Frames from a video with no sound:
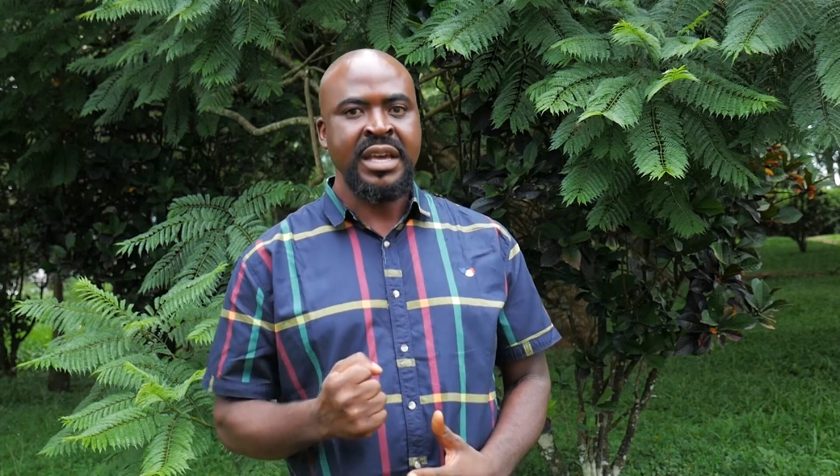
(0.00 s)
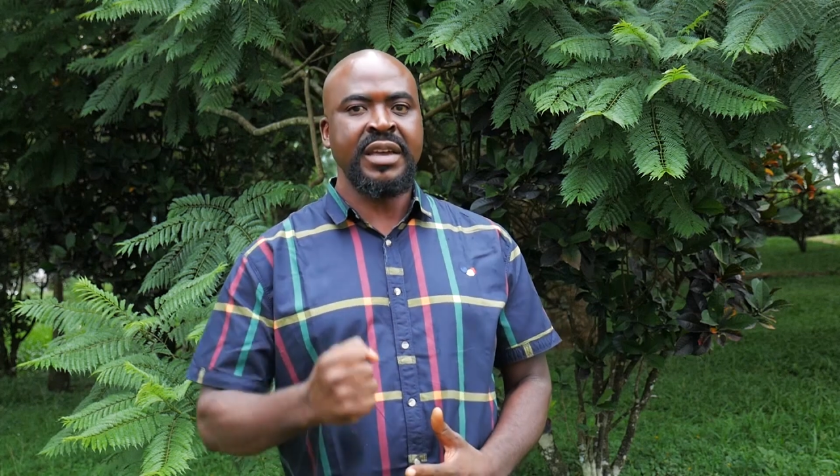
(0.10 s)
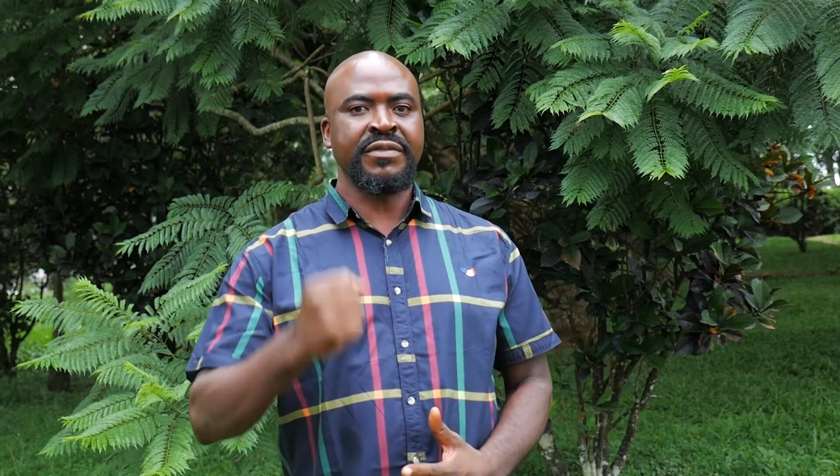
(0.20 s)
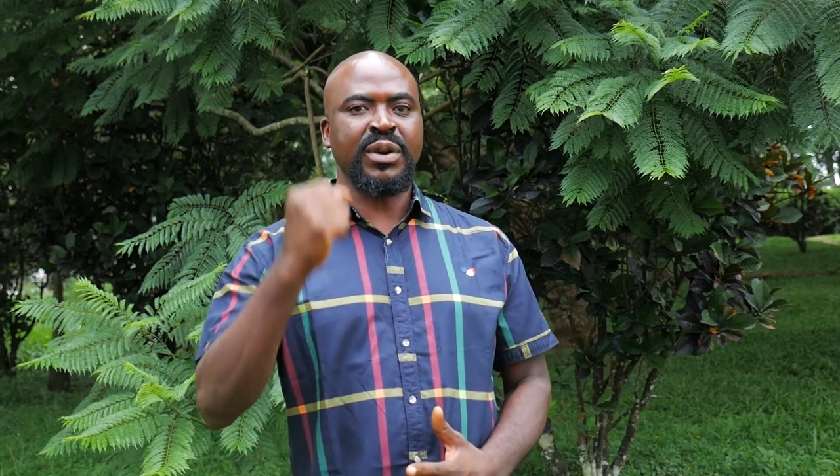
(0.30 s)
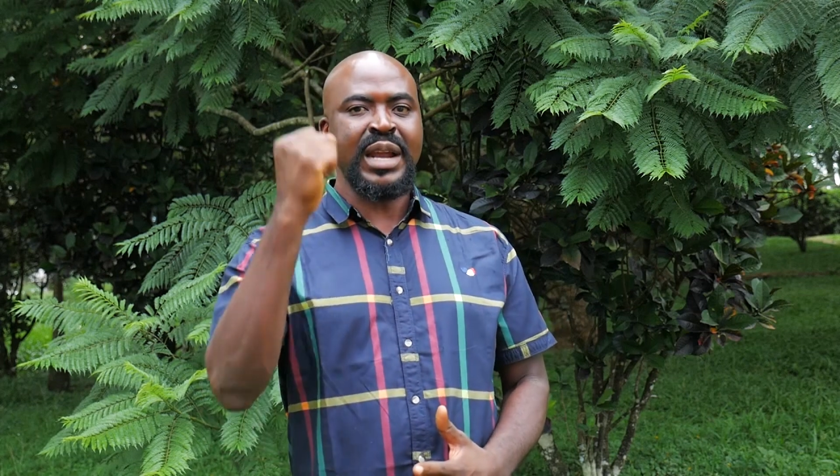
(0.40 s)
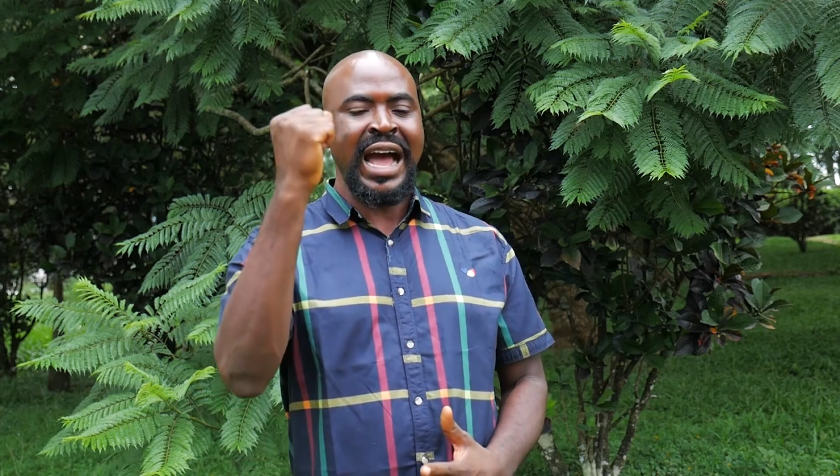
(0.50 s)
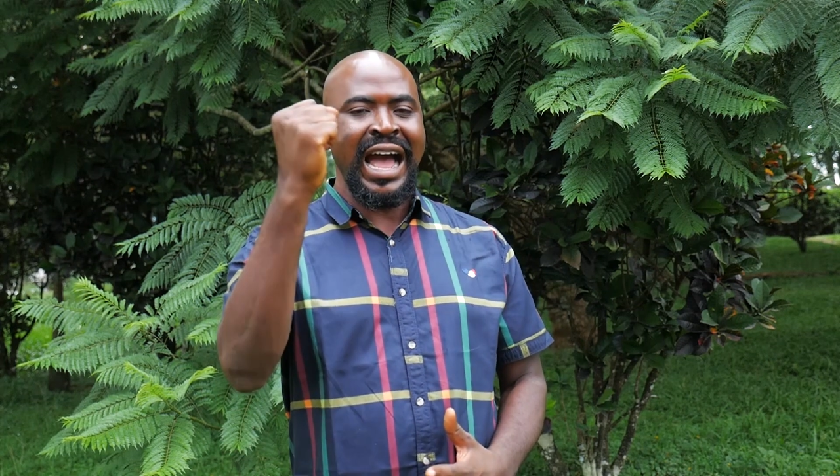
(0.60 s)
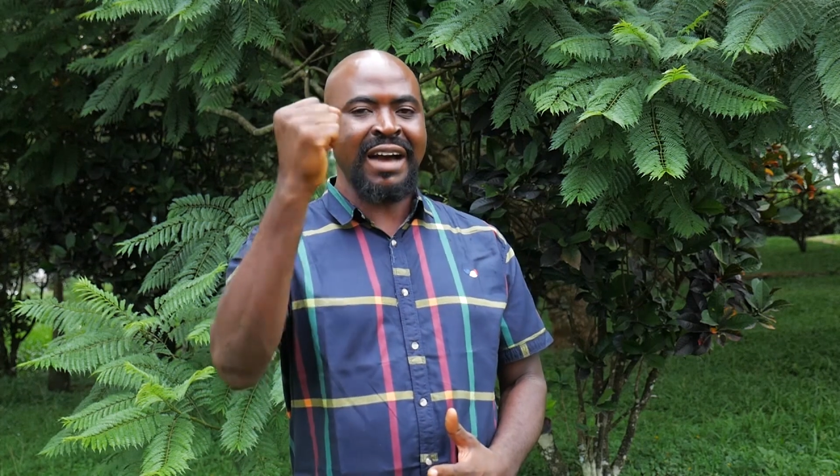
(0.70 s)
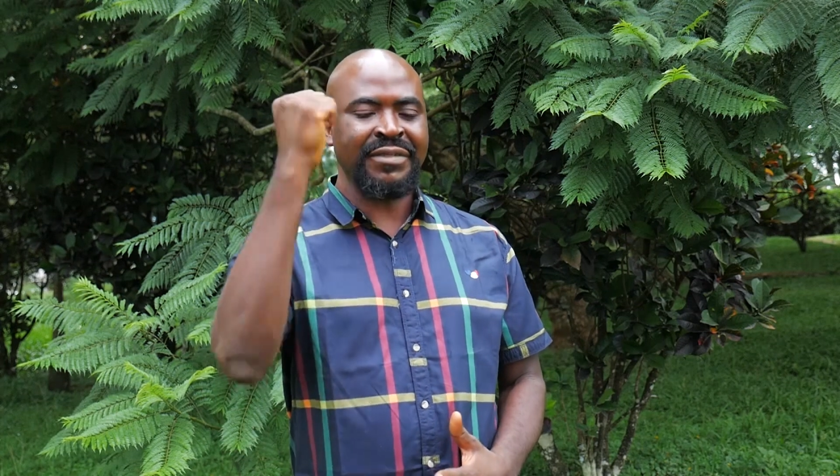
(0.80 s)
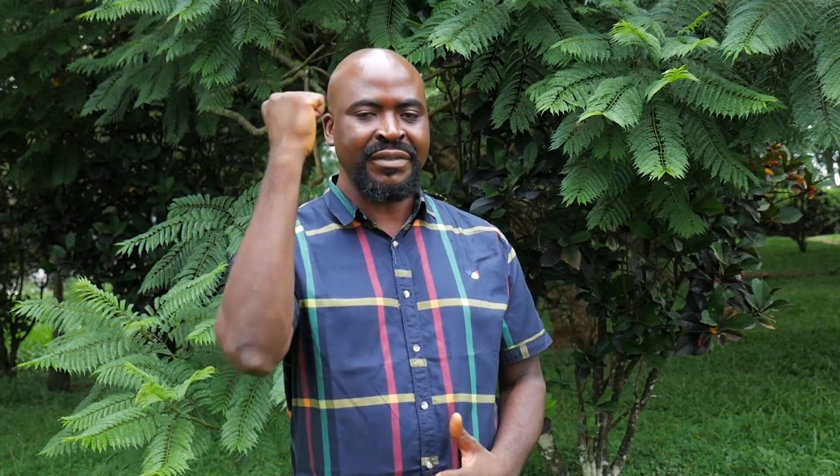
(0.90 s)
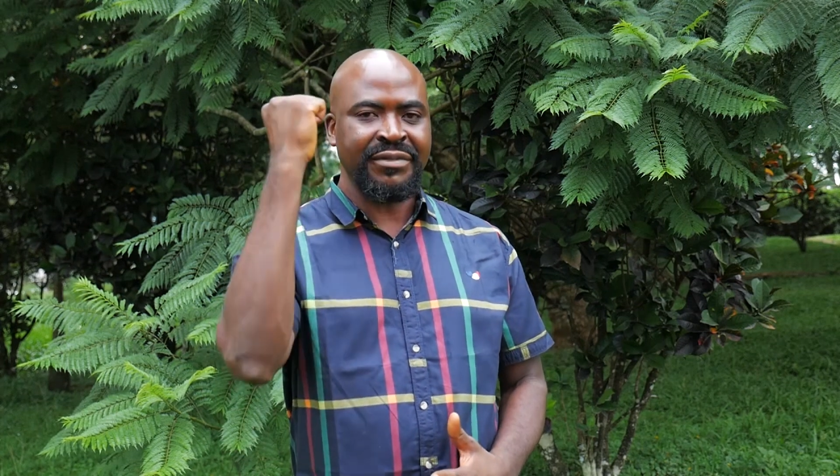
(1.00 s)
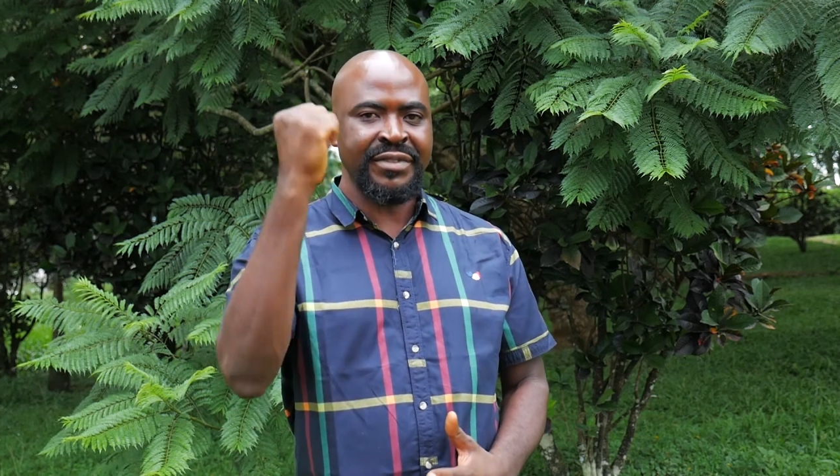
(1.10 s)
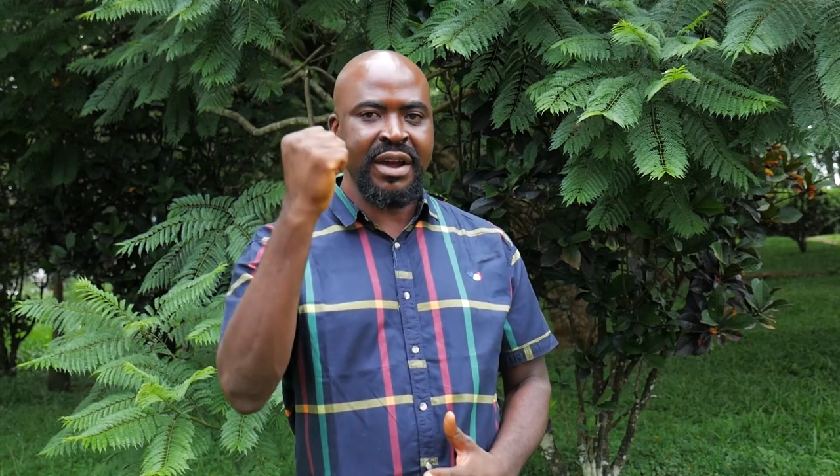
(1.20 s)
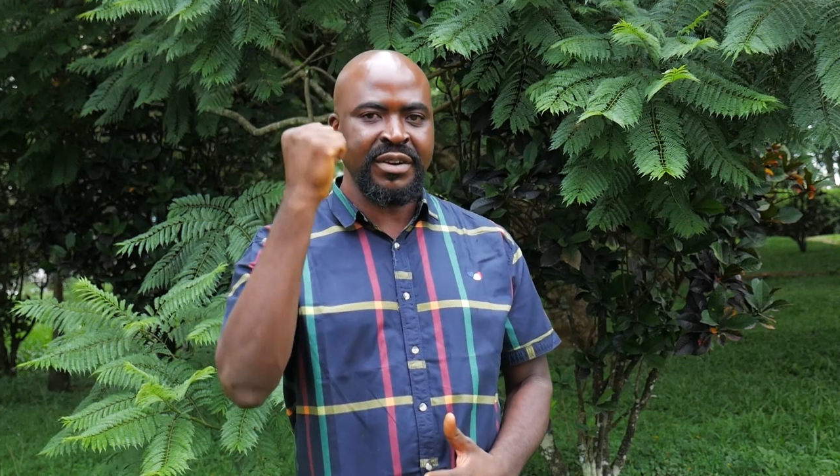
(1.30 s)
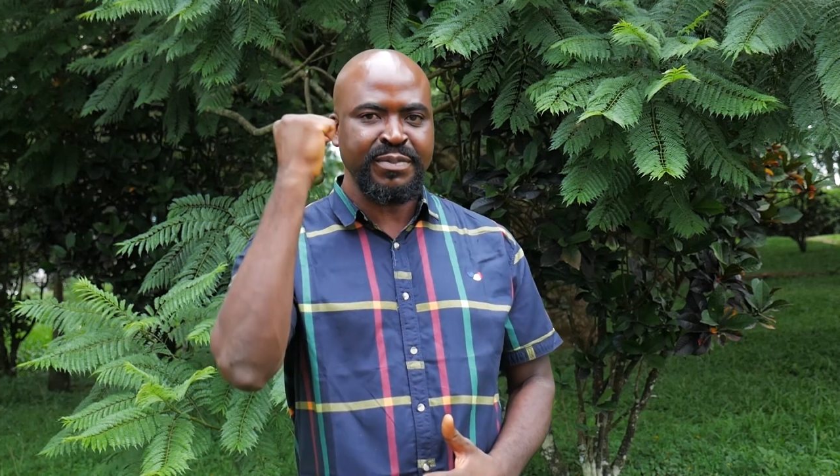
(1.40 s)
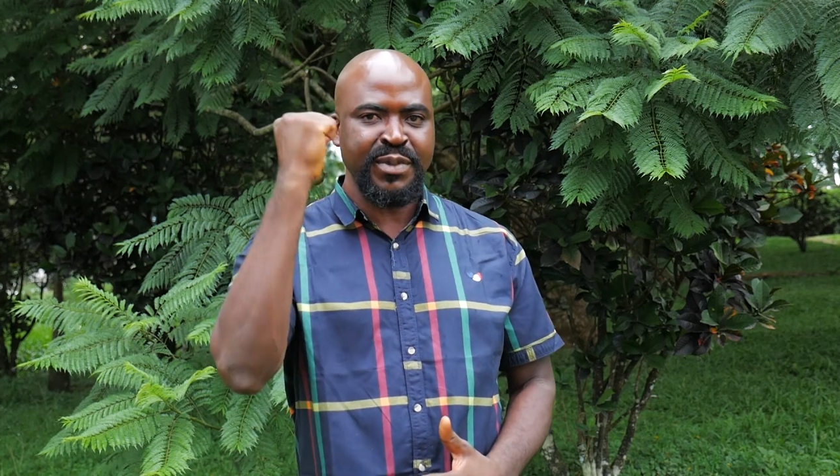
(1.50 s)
If you don't have the various